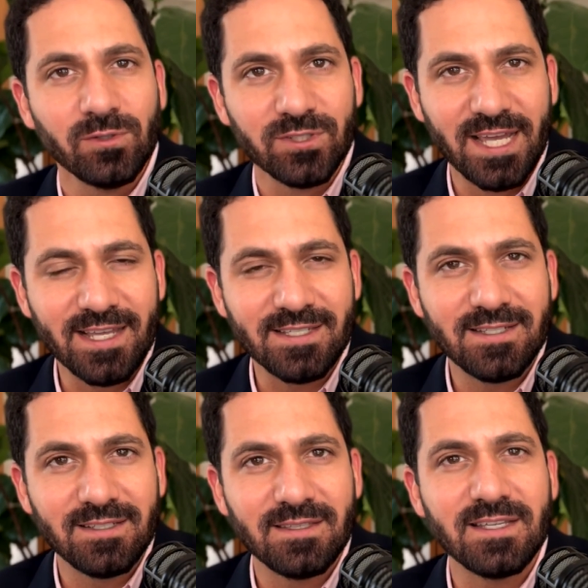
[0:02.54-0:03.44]

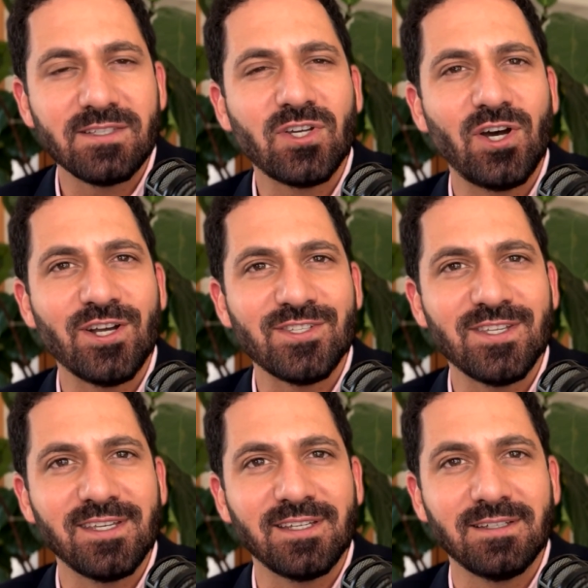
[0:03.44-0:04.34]
test that's
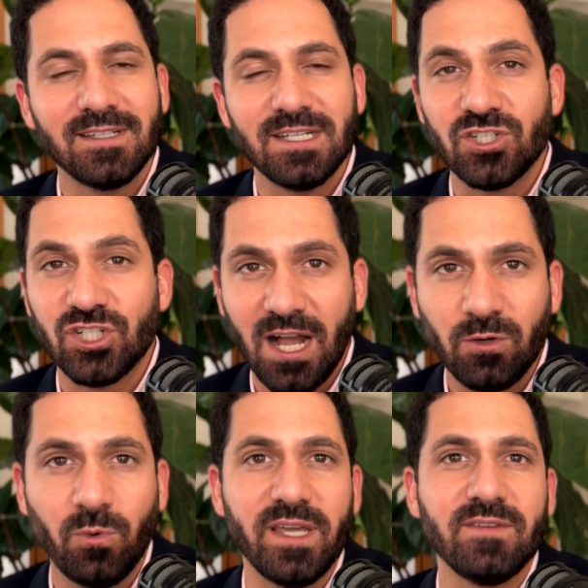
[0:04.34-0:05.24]
causing
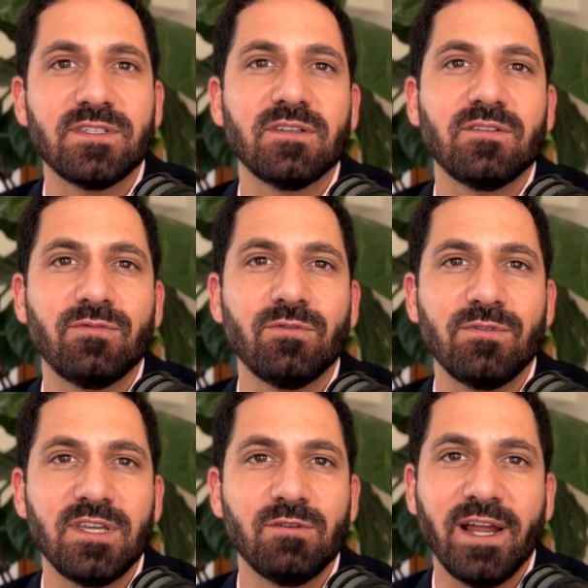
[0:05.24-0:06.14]
shockwaves through
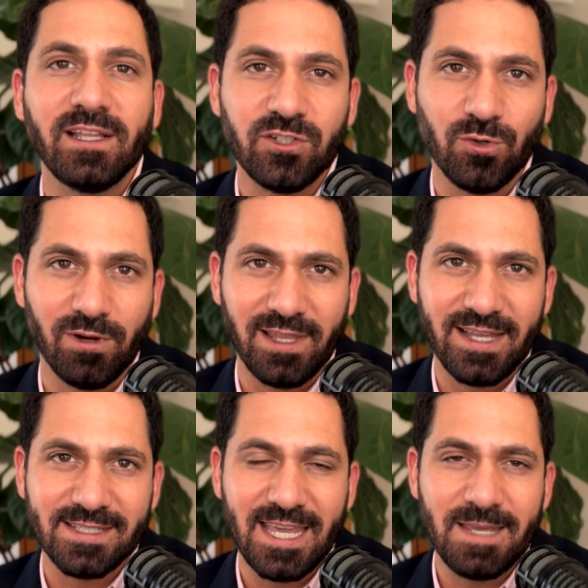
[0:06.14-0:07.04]
the regulatory
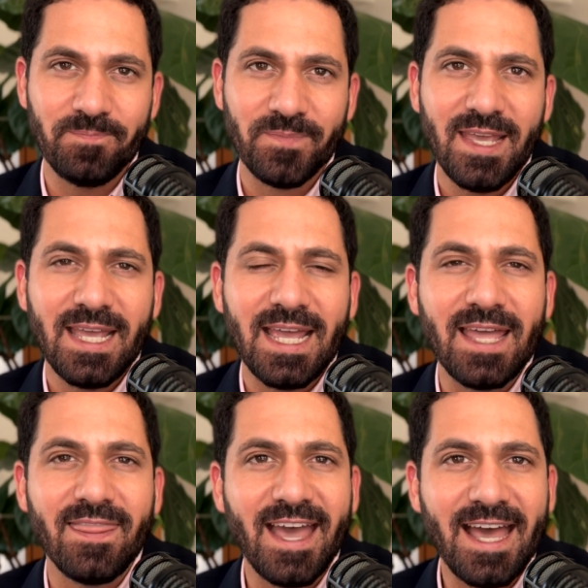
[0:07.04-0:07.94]
landscape,
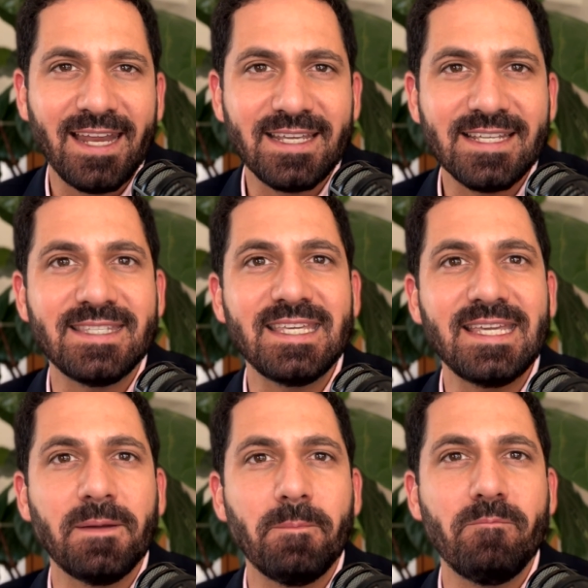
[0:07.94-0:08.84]
and that is
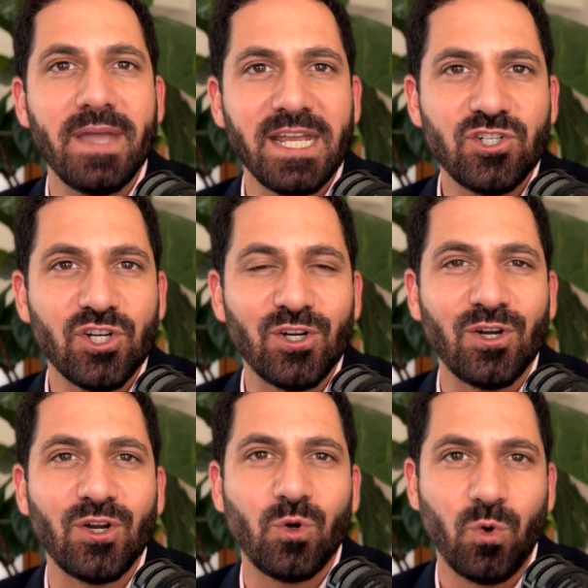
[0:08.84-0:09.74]
the Major
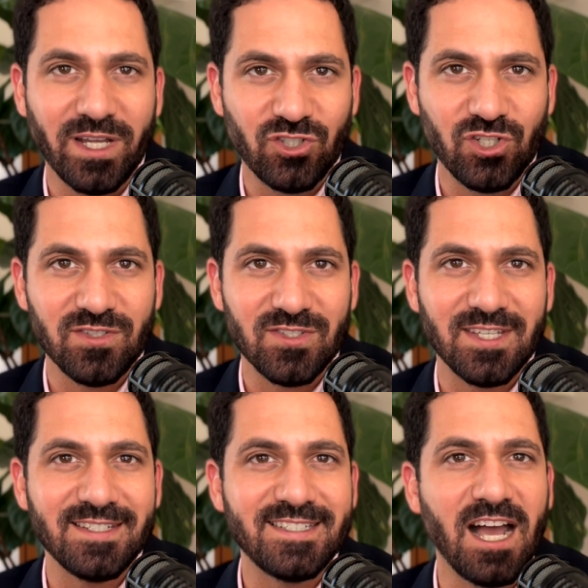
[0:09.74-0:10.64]

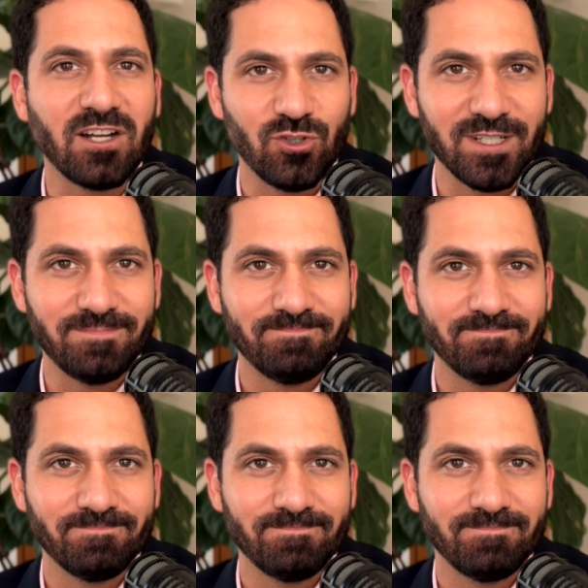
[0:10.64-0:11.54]
Questions Doctrine.
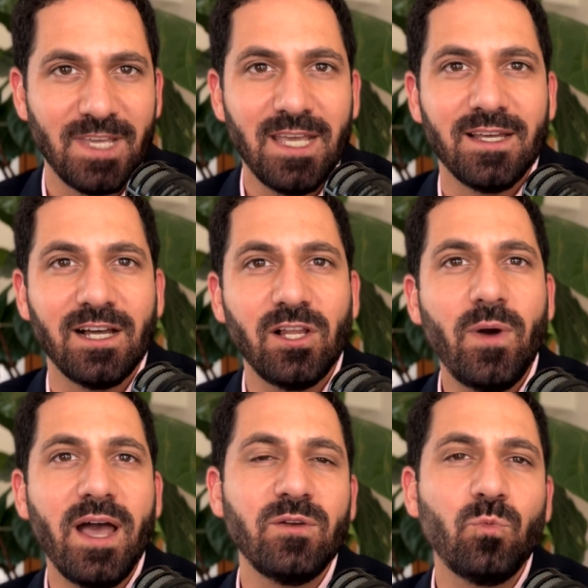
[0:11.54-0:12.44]

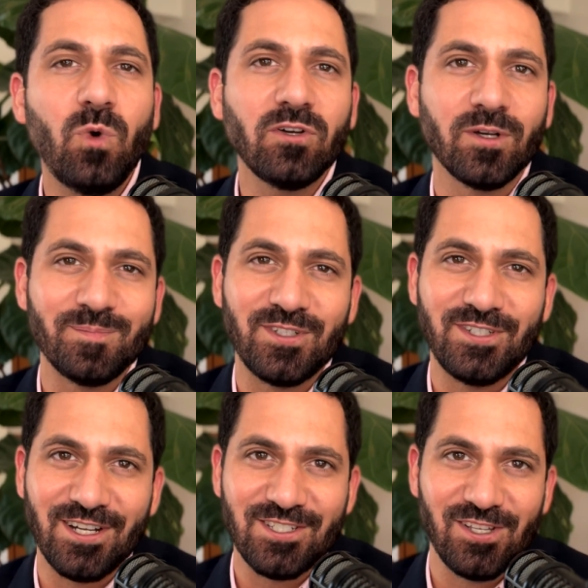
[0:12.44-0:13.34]
Hello and welcome to
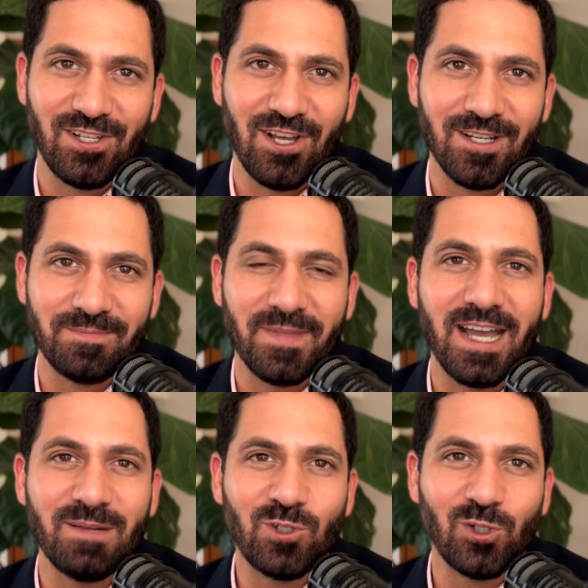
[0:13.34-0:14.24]
Talks on Law.
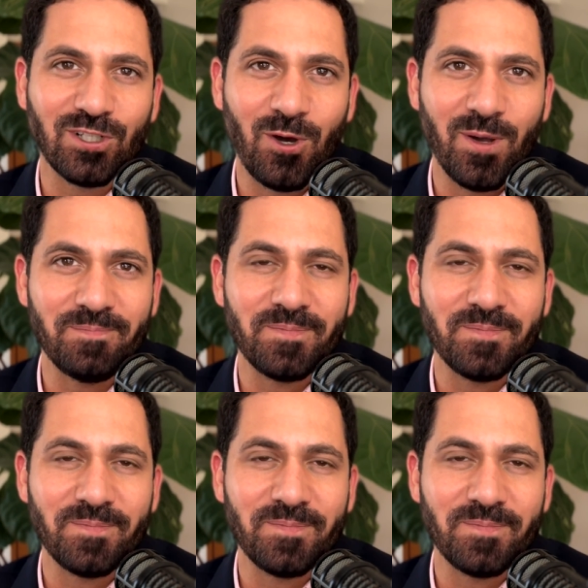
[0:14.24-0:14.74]
I'm Joel Cohen.